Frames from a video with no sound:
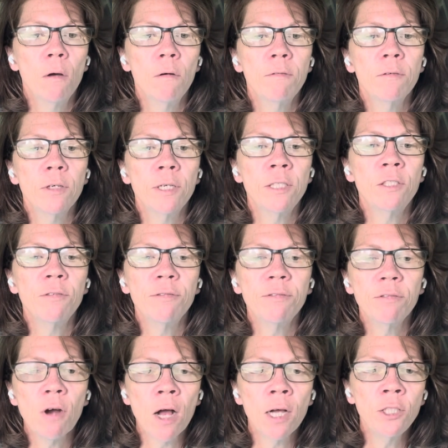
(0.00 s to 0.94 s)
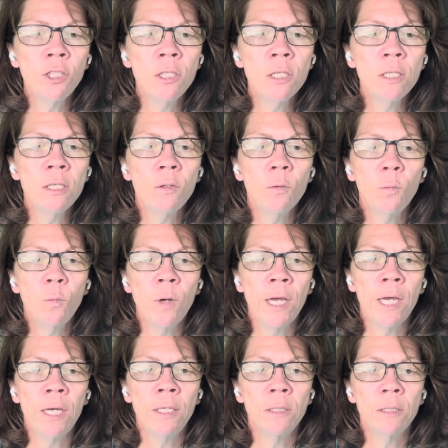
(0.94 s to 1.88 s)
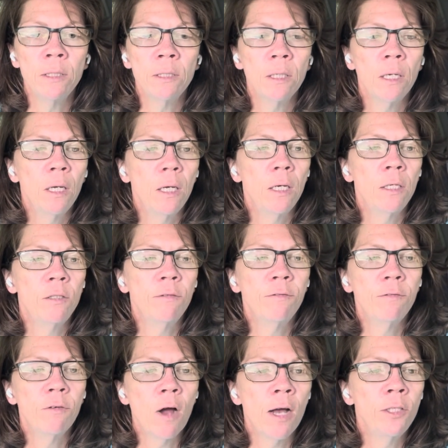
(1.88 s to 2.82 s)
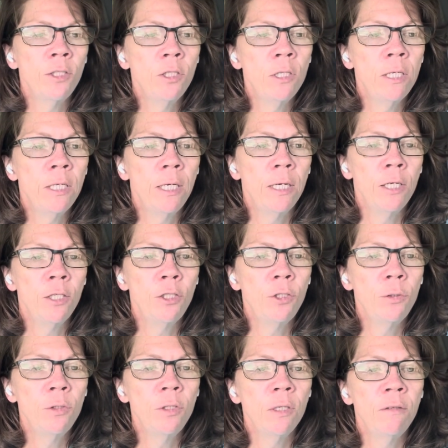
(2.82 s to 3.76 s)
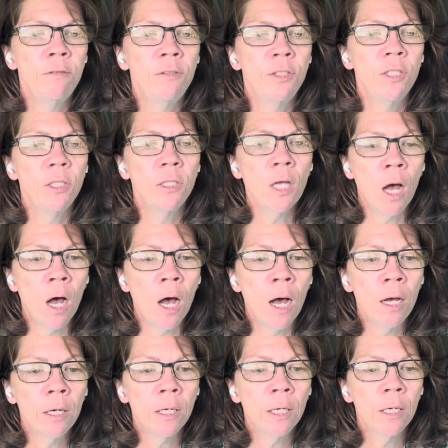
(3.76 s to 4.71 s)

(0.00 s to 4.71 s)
for its fraudulent weights, its fraudulent issues of stock,